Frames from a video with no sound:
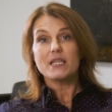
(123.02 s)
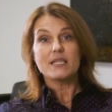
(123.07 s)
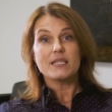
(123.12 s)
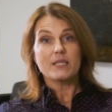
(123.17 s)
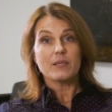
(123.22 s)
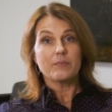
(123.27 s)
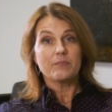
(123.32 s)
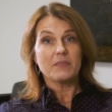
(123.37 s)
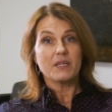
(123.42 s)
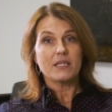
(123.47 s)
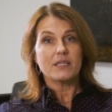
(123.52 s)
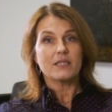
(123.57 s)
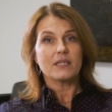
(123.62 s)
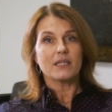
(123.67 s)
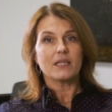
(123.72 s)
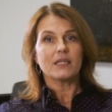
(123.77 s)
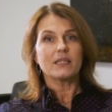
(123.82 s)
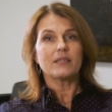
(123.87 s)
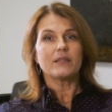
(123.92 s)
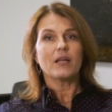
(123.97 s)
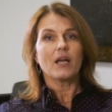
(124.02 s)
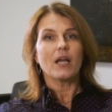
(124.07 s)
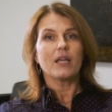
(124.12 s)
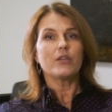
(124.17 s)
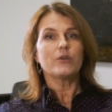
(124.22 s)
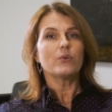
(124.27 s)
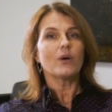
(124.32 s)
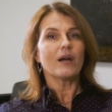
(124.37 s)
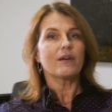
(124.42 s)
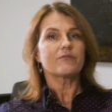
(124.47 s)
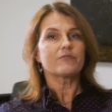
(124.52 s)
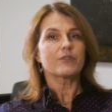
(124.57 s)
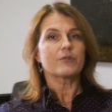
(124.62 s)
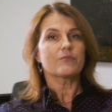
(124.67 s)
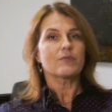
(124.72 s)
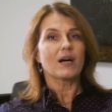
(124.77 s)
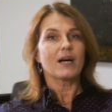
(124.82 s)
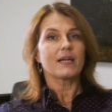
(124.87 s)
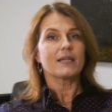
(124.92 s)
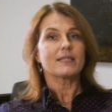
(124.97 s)
is submitted, you have the
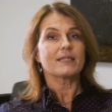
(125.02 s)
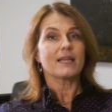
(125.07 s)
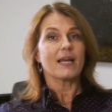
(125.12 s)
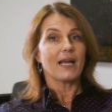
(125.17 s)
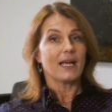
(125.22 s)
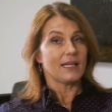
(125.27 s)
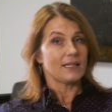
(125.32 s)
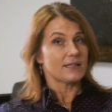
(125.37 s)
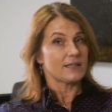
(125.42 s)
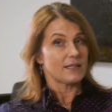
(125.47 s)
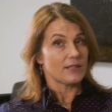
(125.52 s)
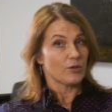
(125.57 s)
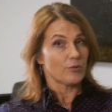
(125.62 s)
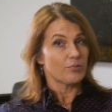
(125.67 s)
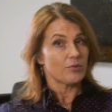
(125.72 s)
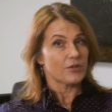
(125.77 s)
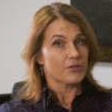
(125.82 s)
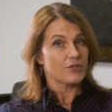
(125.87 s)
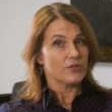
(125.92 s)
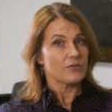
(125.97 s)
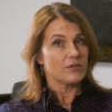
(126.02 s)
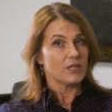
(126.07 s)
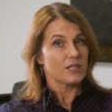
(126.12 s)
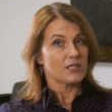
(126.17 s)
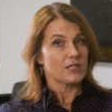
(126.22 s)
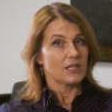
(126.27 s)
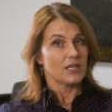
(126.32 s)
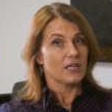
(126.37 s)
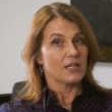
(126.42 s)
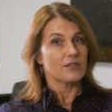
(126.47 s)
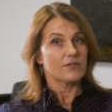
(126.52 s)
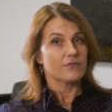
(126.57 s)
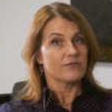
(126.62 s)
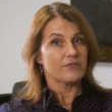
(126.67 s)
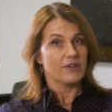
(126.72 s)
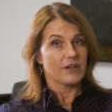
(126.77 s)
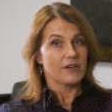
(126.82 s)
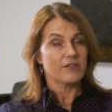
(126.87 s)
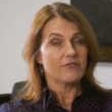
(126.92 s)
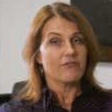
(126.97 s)
right and the opportunity to
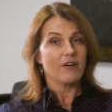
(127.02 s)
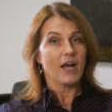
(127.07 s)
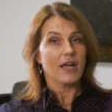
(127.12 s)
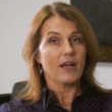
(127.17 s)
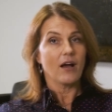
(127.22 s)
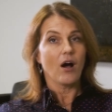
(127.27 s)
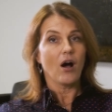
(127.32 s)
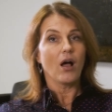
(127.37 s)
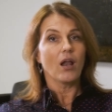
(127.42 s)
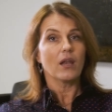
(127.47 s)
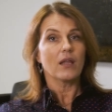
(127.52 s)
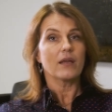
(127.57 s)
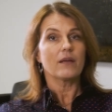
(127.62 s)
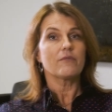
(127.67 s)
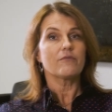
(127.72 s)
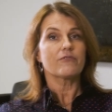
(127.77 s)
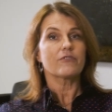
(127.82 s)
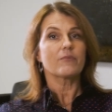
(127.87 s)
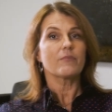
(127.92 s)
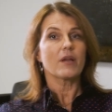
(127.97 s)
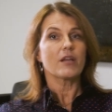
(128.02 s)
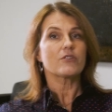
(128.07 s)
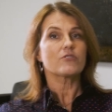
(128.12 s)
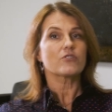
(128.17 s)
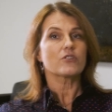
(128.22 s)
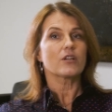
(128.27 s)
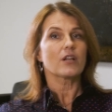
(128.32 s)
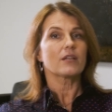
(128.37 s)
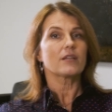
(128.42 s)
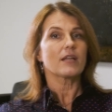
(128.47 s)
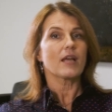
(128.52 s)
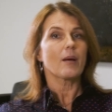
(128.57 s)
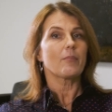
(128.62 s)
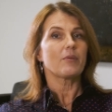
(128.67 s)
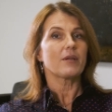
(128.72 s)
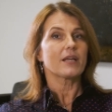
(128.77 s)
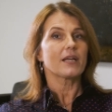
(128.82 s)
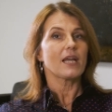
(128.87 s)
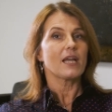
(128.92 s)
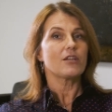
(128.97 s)
verify all information on the
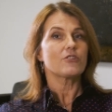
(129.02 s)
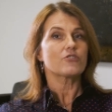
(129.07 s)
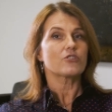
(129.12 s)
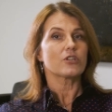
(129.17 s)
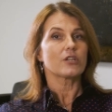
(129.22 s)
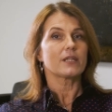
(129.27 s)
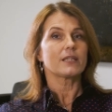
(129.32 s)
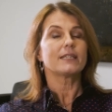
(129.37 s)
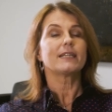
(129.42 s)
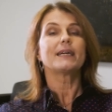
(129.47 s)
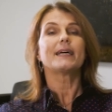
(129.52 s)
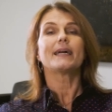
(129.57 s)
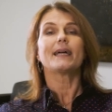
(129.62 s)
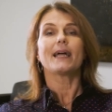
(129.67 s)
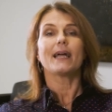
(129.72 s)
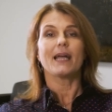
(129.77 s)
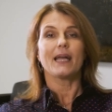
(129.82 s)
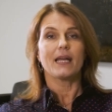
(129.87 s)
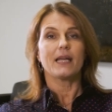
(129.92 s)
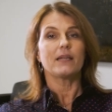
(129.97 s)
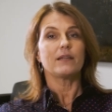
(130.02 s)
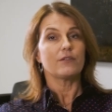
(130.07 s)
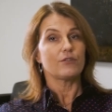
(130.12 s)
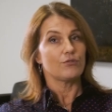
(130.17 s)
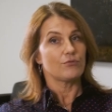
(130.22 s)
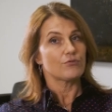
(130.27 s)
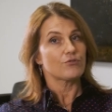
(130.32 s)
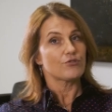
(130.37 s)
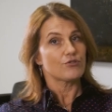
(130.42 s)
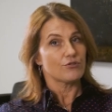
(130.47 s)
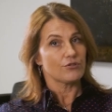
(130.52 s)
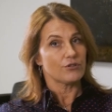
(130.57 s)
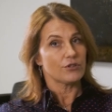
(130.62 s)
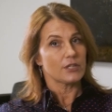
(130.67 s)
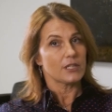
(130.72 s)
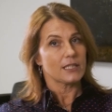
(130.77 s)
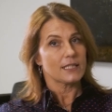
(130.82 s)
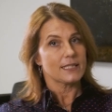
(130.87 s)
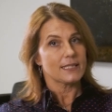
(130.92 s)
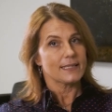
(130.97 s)
application, and you
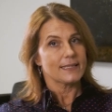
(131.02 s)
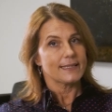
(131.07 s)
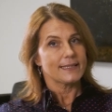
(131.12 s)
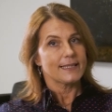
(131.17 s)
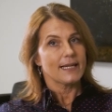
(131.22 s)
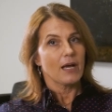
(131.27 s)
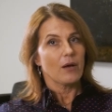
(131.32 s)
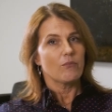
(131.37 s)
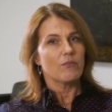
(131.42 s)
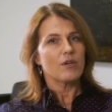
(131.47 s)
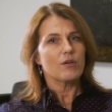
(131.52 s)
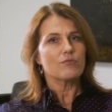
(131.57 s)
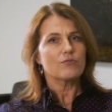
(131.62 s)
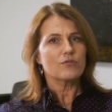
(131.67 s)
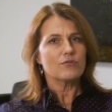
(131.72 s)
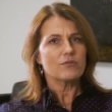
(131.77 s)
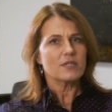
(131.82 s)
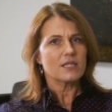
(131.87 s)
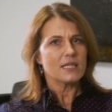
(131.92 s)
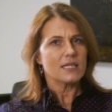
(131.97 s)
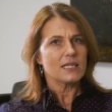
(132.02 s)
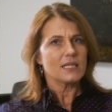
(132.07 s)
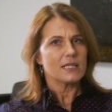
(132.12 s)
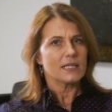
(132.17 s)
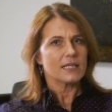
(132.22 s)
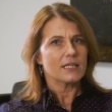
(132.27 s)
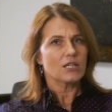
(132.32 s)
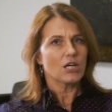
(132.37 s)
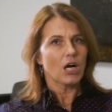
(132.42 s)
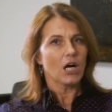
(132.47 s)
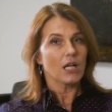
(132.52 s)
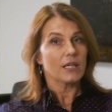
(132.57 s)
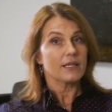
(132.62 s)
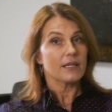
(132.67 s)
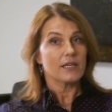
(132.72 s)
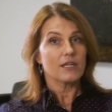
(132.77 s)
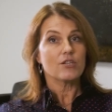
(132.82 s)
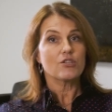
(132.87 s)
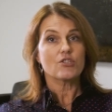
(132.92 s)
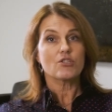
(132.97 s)
should. We routinely call
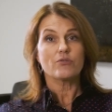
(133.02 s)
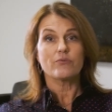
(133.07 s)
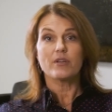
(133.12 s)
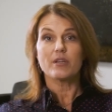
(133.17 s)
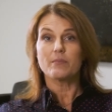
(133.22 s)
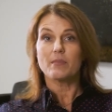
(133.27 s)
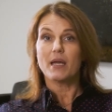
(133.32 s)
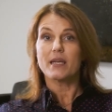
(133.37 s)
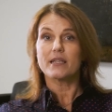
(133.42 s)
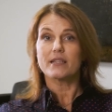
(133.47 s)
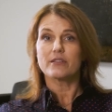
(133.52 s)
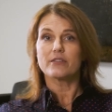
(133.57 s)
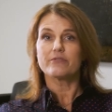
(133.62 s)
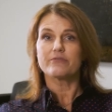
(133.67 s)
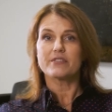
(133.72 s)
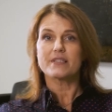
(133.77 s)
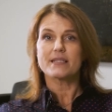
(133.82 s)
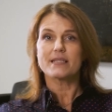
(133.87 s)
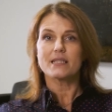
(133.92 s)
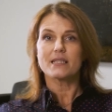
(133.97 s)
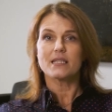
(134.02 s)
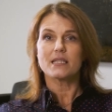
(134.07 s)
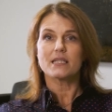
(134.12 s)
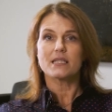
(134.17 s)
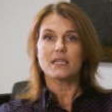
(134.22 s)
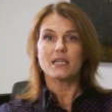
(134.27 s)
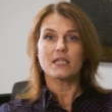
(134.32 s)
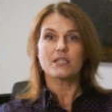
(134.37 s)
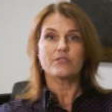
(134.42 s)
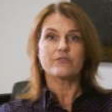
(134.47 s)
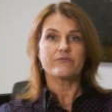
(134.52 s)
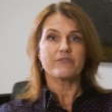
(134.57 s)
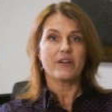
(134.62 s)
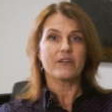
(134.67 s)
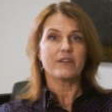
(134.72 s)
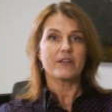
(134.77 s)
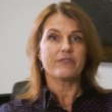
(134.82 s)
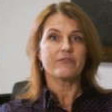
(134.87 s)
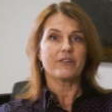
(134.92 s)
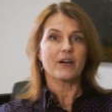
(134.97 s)
the issuing medical facility to
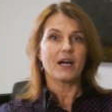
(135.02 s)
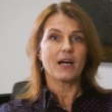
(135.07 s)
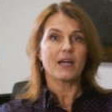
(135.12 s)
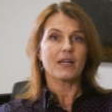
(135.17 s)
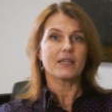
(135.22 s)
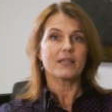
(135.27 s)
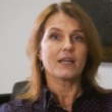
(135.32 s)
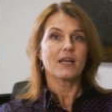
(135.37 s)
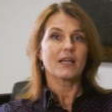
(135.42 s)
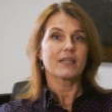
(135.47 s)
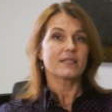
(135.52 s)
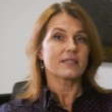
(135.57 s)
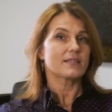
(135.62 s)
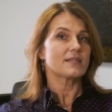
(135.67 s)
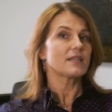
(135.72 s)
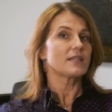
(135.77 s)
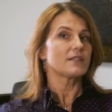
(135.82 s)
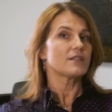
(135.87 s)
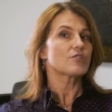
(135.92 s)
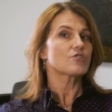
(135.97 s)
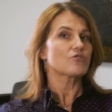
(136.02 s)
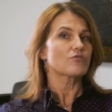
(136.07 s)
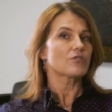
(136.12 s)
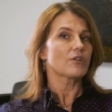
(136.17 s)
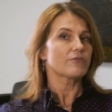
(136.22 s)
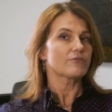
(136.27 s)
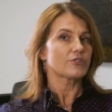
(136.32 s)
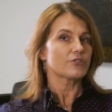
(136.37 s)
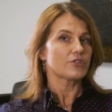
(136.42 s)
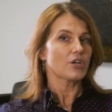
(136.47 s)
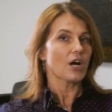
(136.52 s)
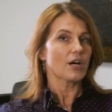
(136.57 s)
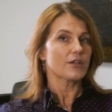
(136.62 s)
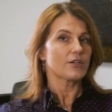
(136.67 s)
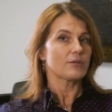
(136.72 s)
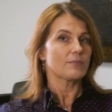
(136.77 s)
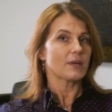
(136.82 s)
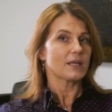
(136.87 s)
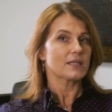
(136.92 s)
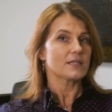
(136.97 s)
verify the signature of the
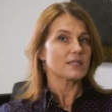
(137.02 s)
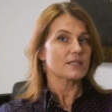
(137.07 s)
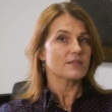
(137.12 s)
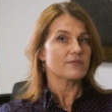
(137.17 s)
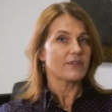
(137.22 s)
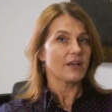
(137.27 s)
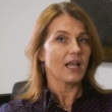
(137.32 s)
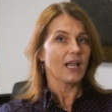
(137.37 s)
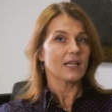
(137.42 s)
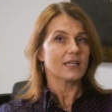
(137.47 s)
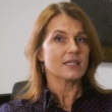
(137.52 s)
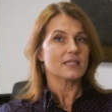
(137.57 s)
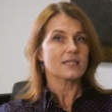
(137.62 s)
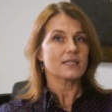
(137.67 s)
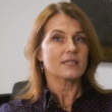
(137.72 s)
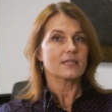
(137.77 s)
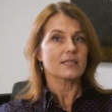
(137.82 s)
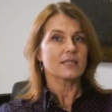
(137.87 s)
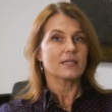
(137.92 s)
document is valid.